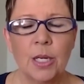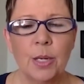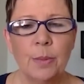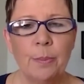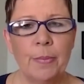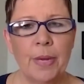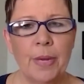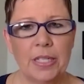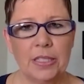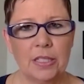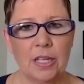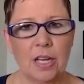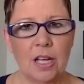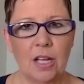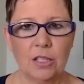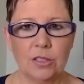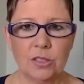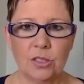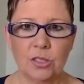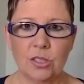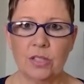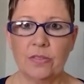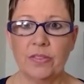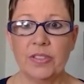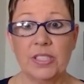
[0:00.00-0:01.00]
mental health
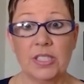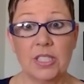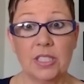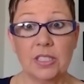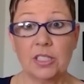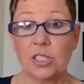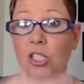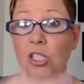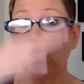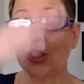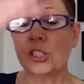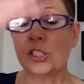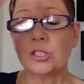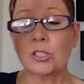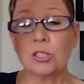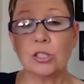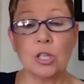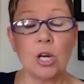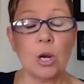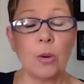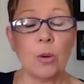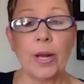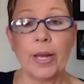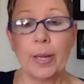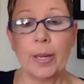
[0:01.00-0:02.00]
services because there's
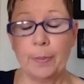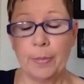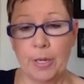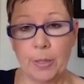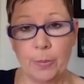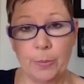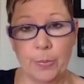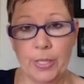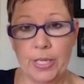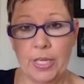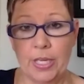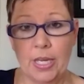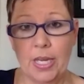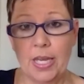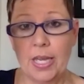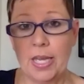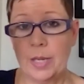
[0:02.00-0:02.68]
no way I'm going to be